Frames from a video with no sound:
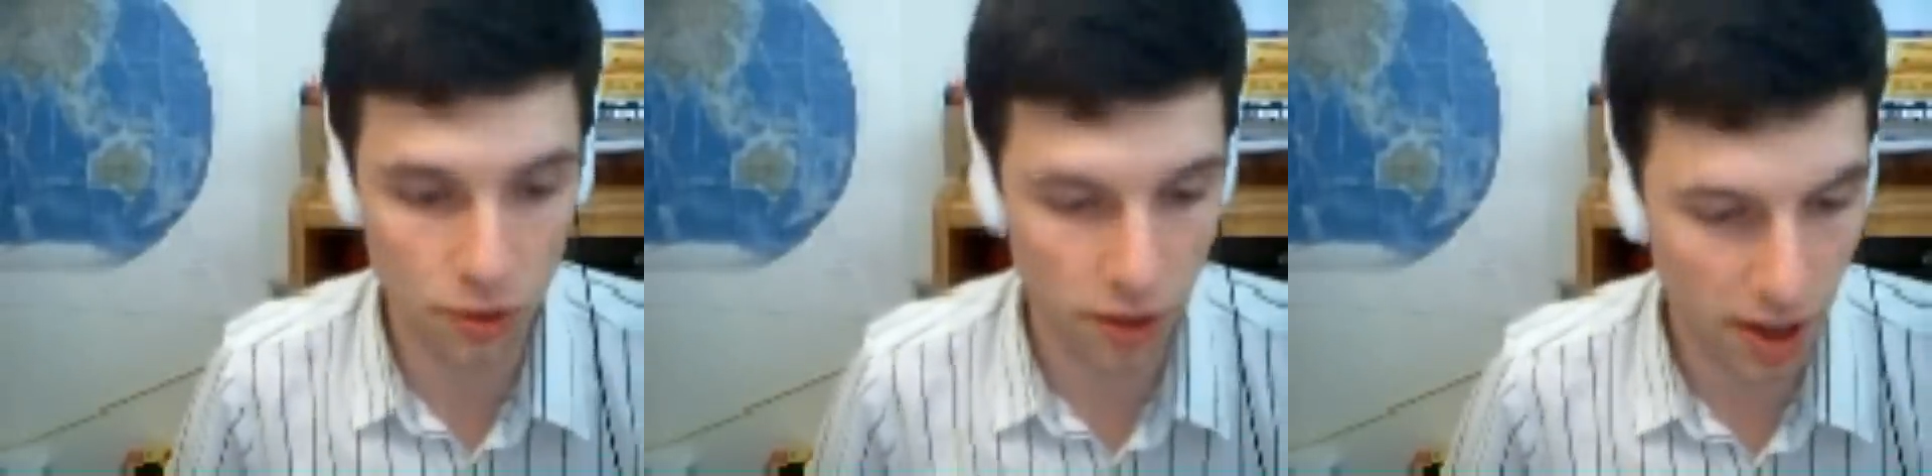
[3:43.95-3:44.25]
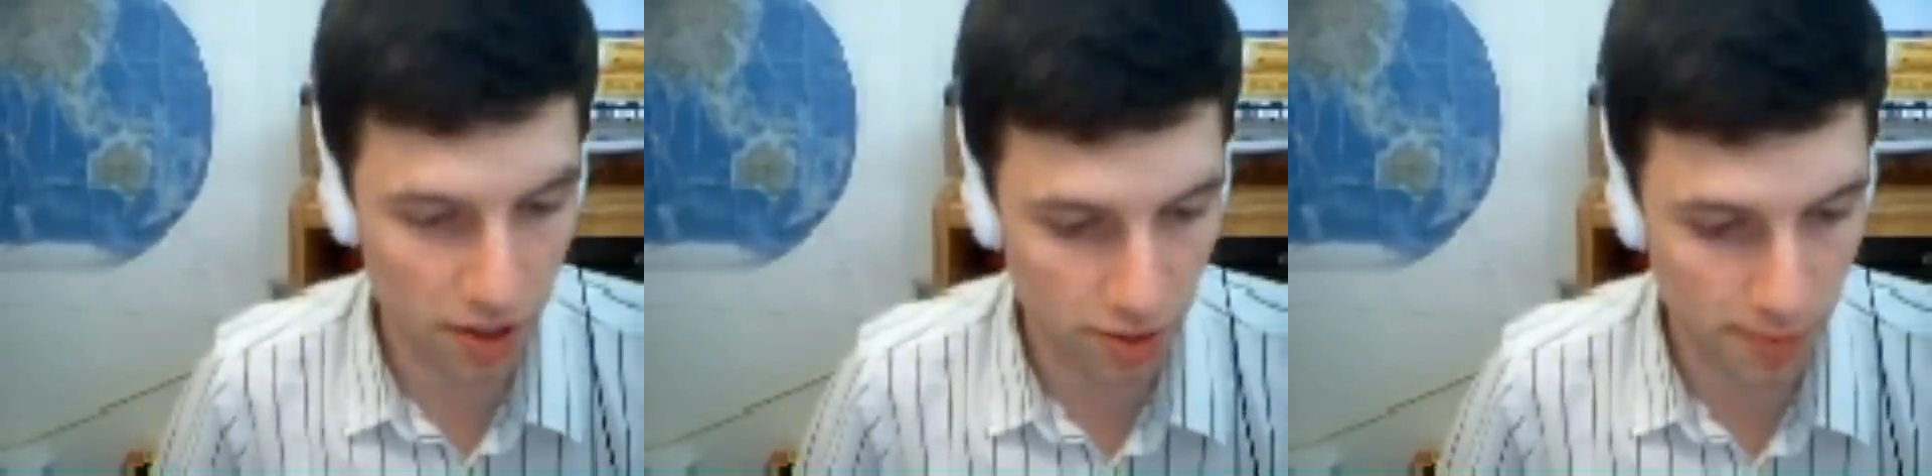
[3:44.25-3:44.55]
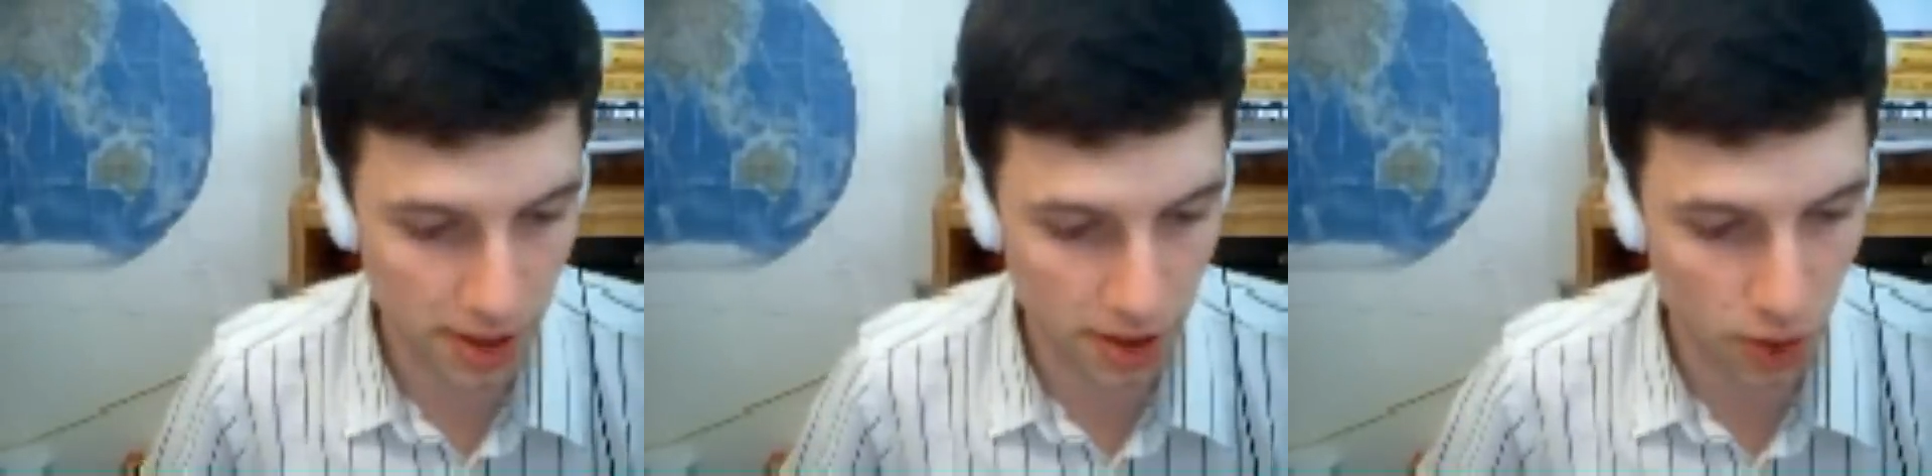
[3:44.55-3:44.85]
so there has to
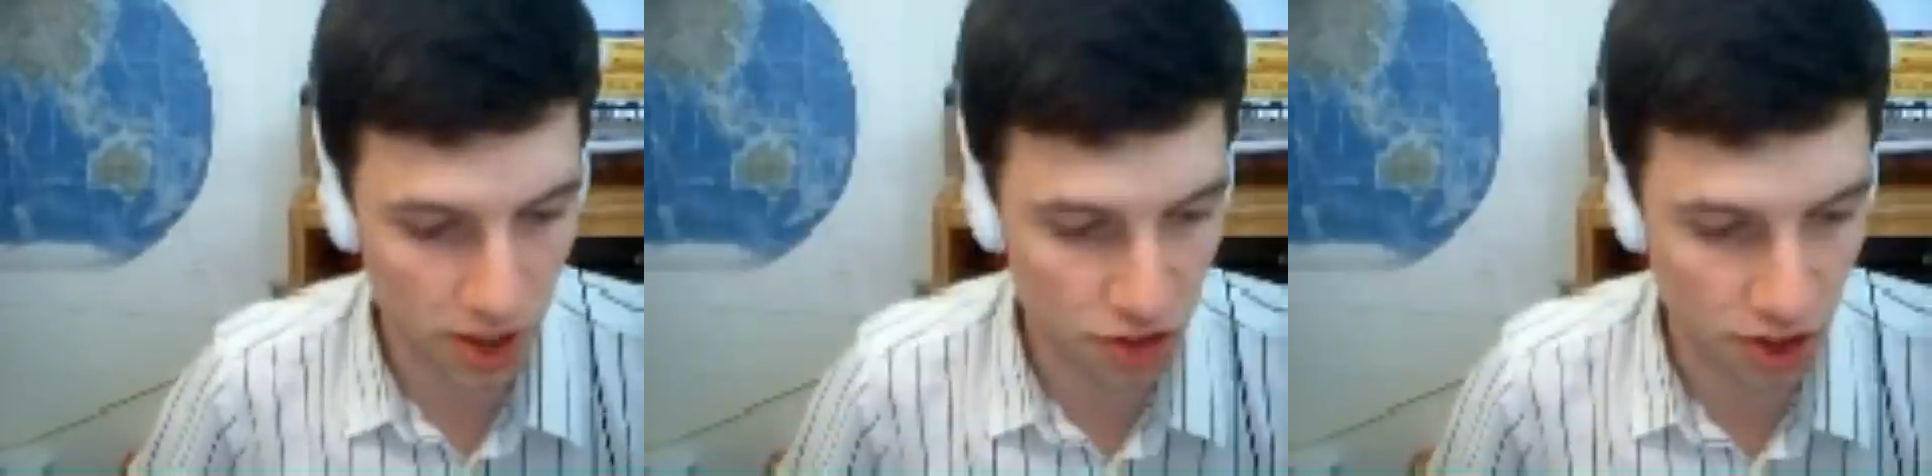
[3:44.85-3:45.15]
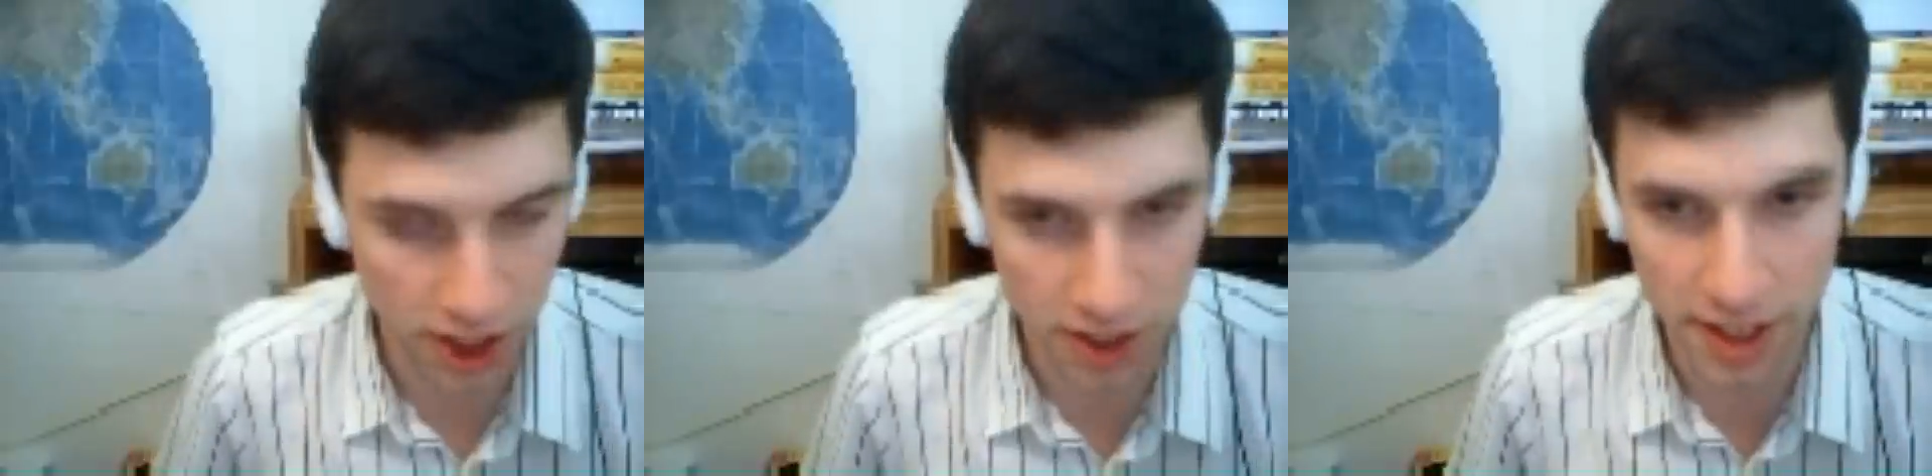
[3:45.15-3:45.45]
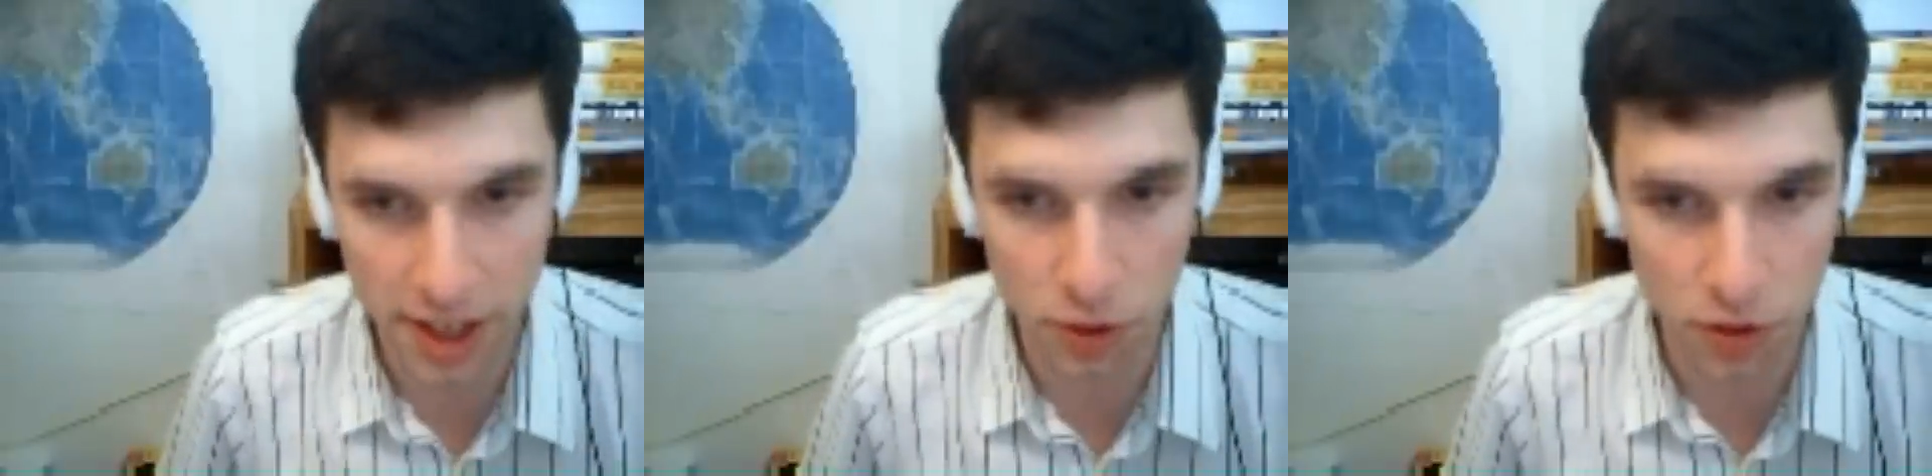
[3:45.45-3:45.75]
be question and
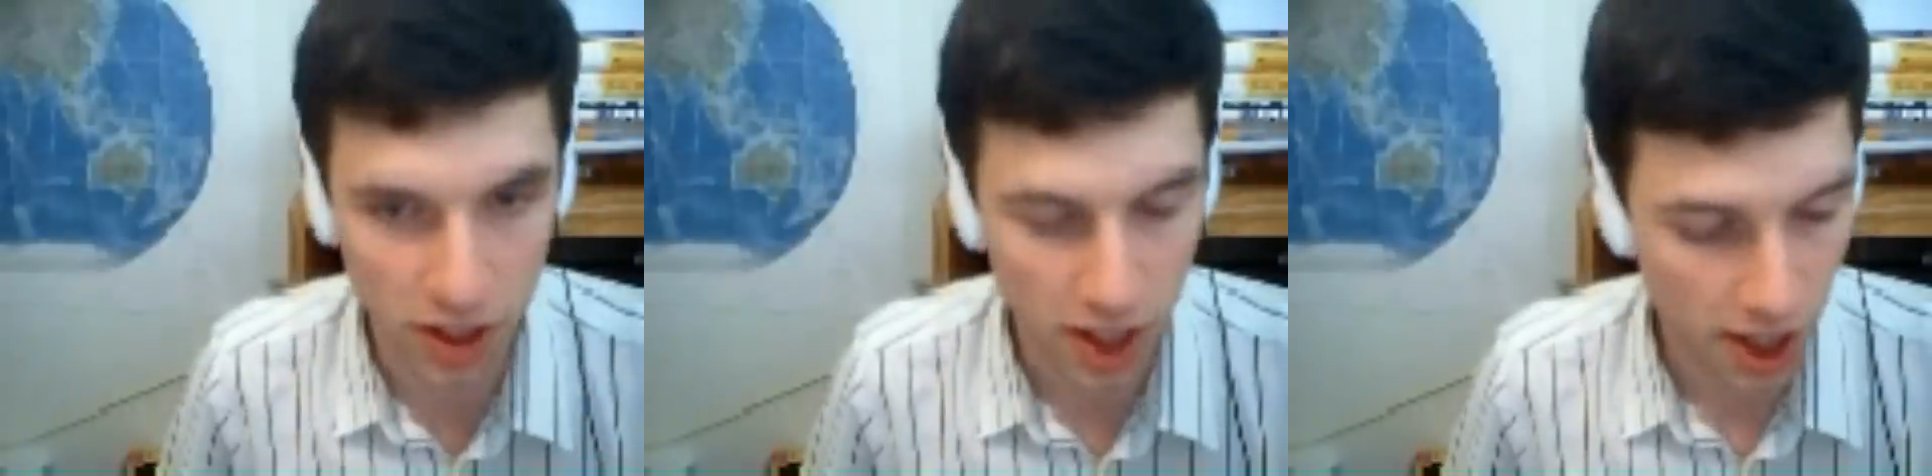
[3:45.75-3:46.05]
doubt,